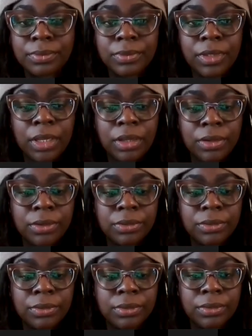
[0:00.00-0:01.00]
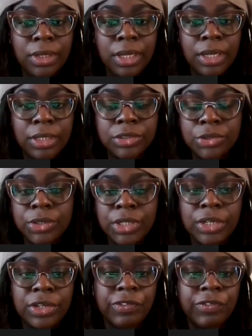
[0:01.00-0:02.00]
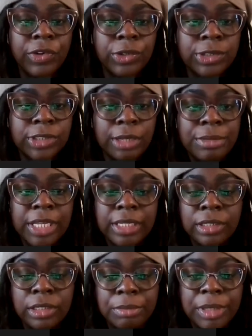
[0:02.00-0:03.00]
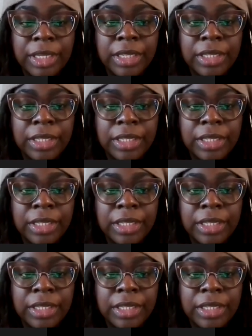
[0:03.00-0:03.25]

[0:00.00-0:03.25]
Uh-oh. Jordan, you froze on me a little bit.